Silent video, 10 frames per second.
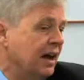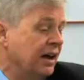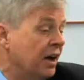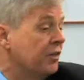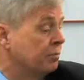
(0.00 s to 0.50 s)

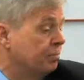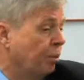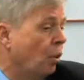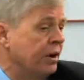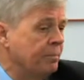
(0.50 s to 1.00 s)
Another
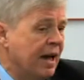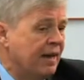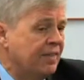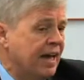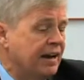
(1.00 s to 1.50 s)
point
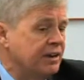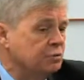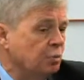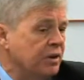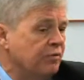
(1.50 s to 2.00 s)
about that
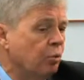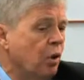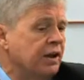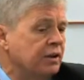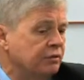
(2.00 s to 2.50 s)
is we've
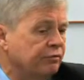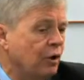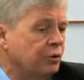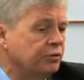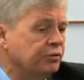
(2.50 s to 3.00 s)
run into
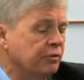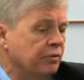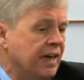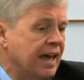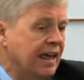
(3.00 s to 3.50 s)
folks
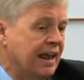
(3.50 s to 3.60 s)
that,